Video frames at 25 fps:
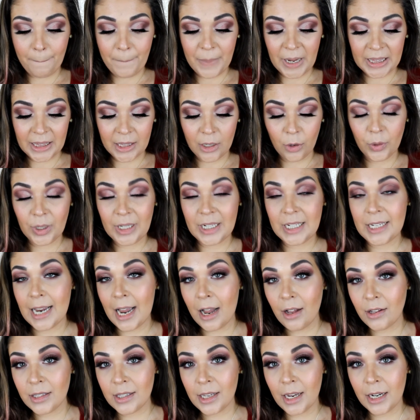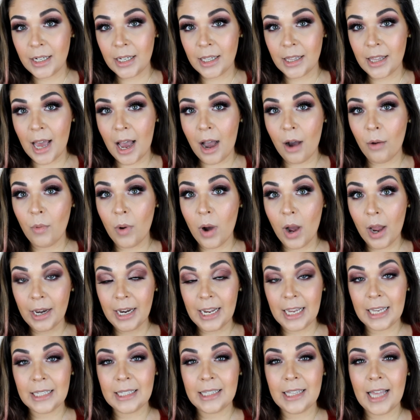but the only downside to that one
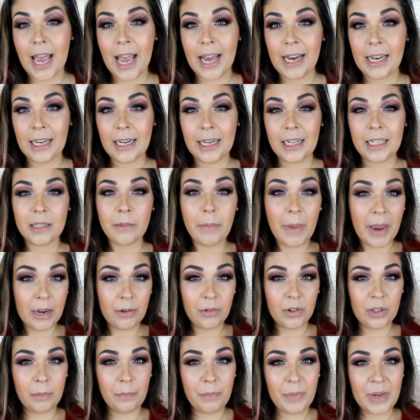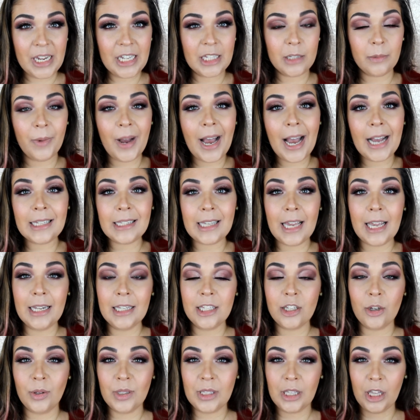is that it is made with beeswax,
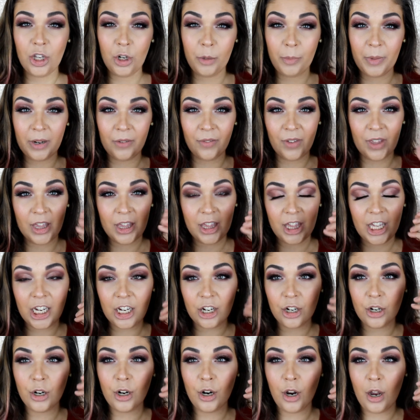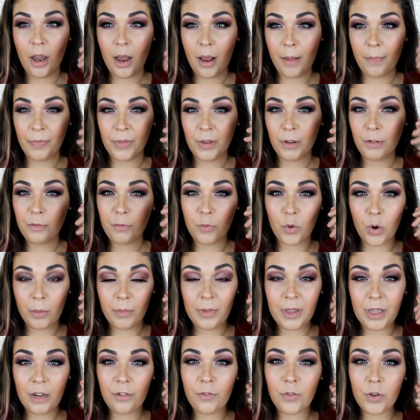and so it's a little bit of a thicker um,
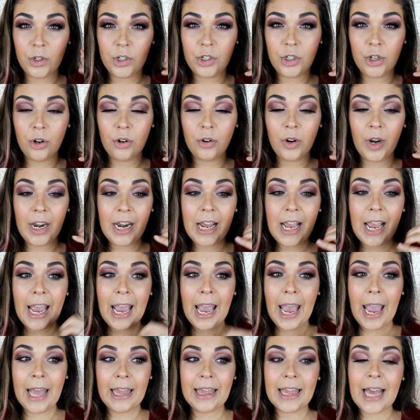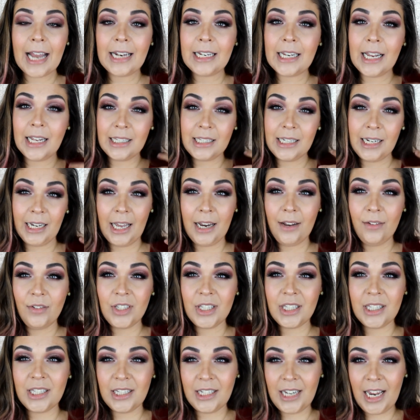formula for deodorant, and that tends to kind of
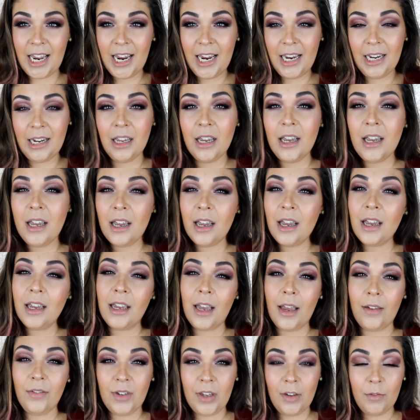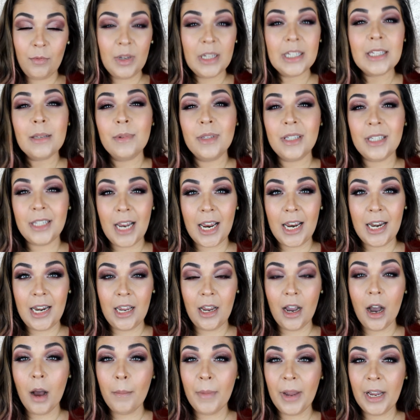stain, uh, give me some
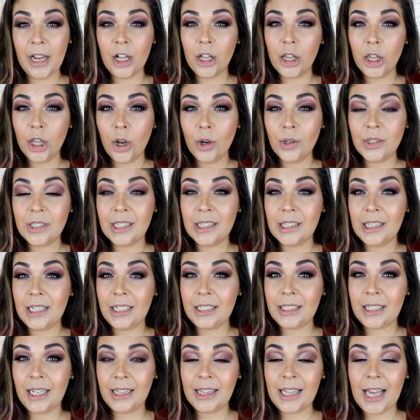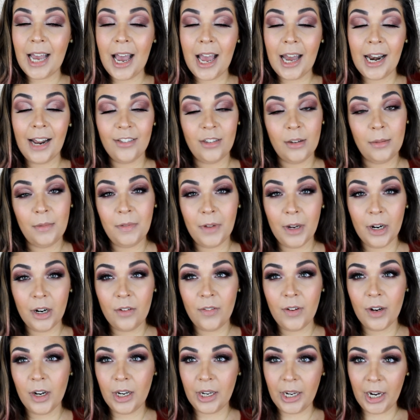staining on my clothes and things like that. I have to be very,
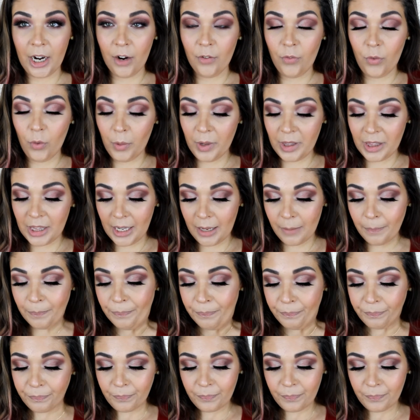very careful with it.